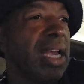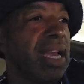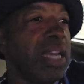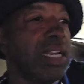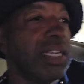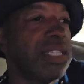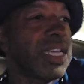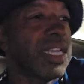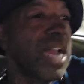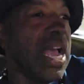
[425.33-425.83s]

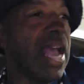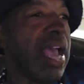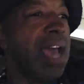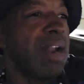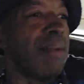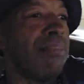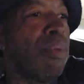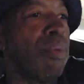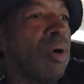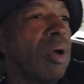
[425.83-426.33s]
And he said, I
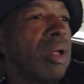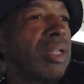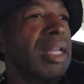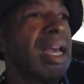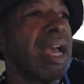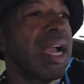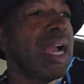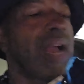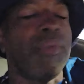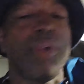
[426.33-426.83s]
had a boiled
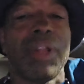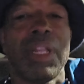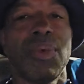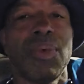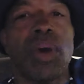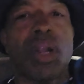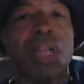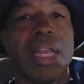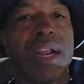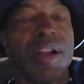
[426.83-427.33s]
egg. I really
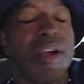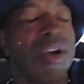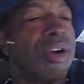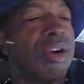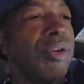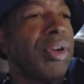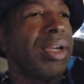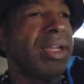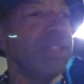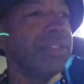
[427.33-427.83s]
wasn't that
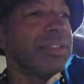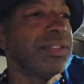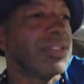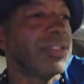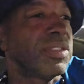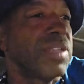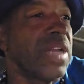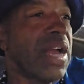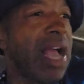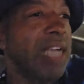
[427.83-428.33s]
hungry.
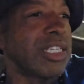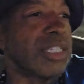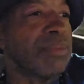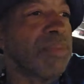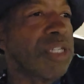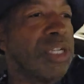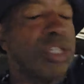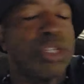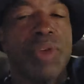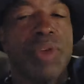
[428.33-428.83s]
I asked
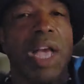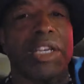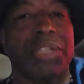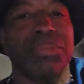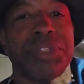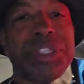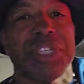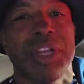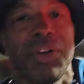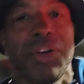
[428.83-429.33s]
him, I said, you had
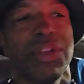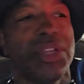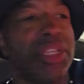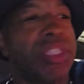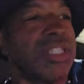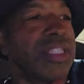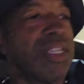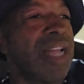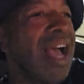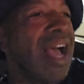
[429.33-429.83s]
some cereal? He
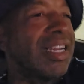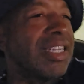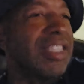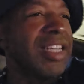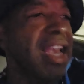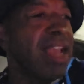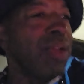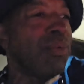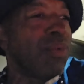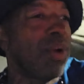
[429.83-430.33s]
said, no, nah, I
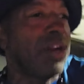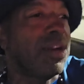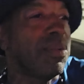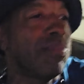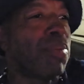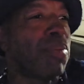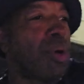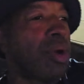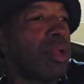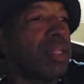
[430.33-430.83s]
just ate one of the
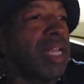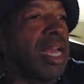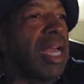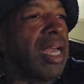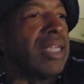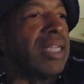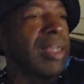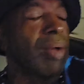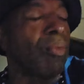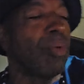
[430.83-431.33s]
boiled
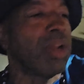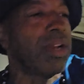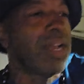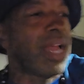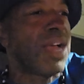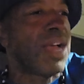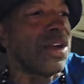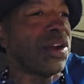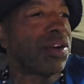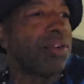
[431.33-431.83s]
eggs. I wasn't
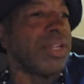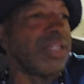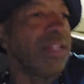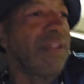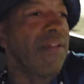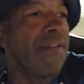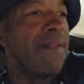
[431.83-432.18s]
that hungry.